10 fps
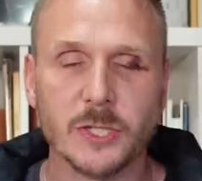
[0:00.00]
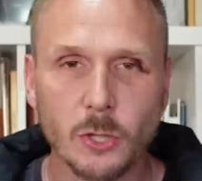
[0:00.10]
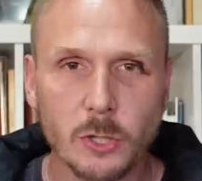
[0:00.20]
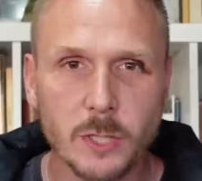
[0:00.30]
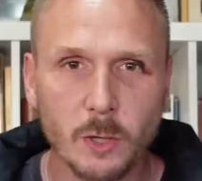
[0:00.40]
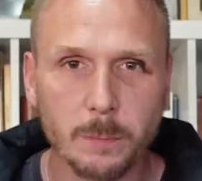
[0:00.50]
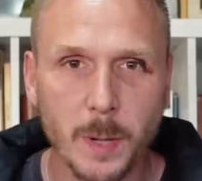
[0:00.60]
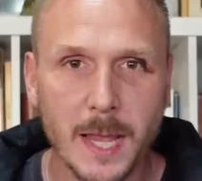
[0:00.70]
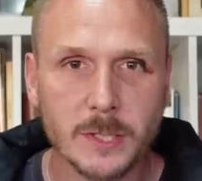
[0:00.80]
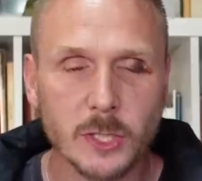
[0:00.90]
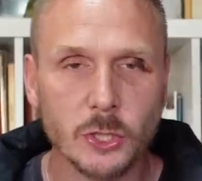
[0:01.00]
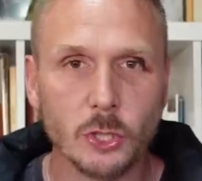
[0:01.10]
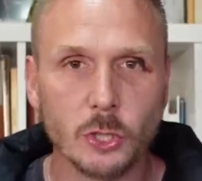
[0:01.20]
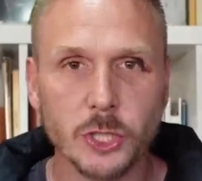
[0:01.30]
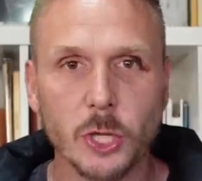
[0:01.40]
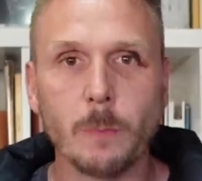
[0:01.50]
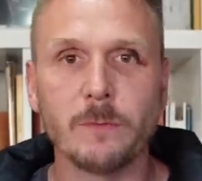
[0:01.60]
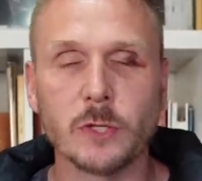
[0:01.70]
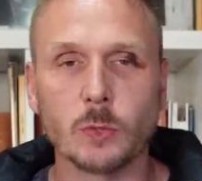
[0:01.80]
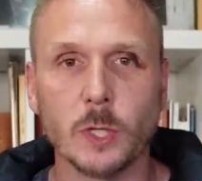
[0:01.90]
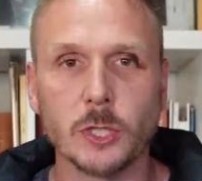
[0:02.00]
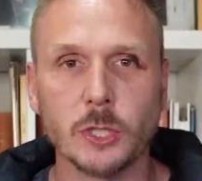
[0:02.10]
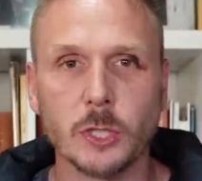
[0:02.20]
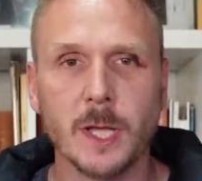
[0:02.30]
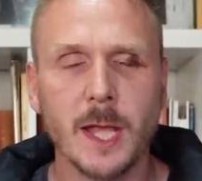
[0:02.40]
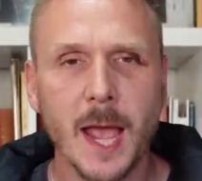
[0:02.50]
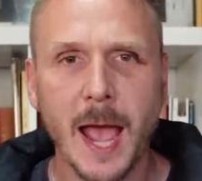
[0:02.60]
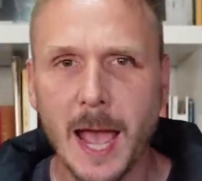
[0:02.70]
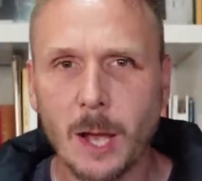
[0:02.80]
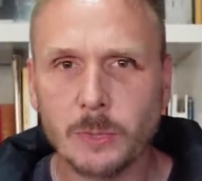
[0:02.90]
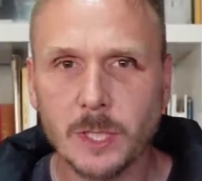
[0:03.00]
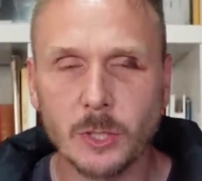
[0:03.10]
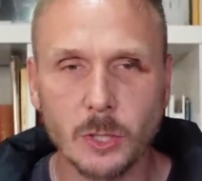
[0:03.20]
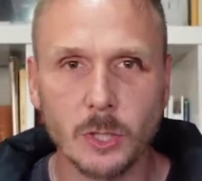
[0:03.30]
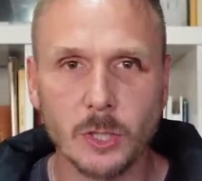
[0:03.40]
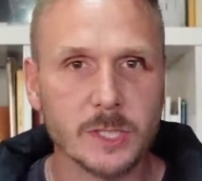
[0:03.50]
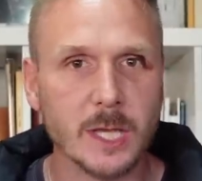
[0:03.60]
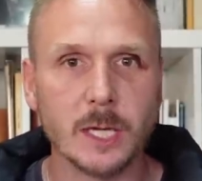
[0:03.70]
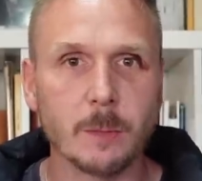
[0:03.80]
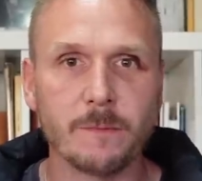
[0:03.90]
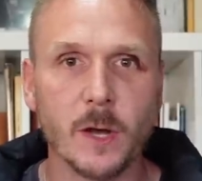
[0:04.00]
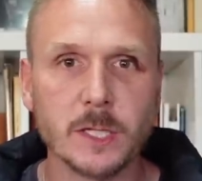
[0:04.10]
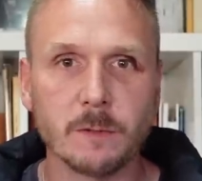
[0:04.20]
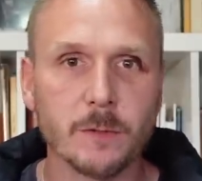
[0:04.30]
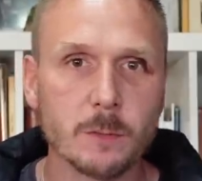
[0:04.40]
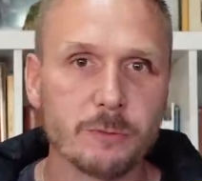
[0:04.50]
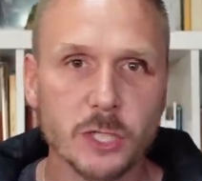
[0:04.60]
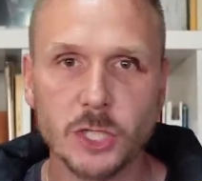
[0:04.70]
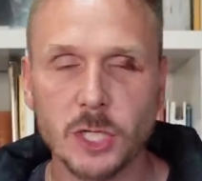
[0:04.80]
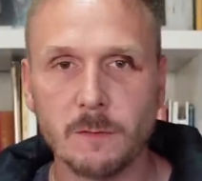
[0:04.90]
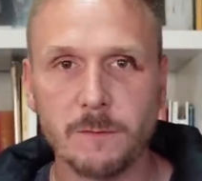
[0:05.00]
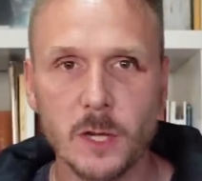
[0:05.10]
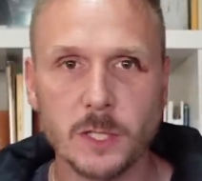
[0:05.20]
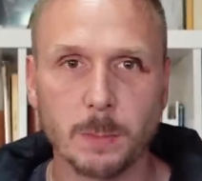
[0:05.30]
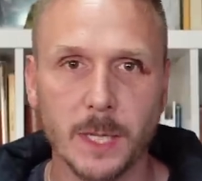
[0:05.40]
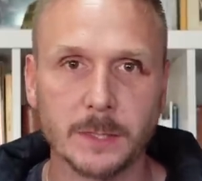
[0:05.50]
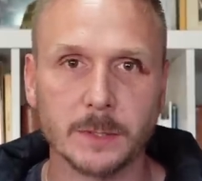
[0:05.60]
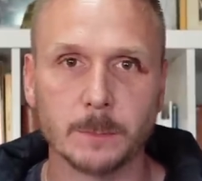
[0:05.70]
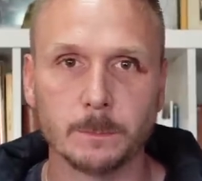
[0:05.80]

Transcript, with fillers: I started off by asking Josh the obvious question: how did the Gurkhas end up fighting for the British in the first place?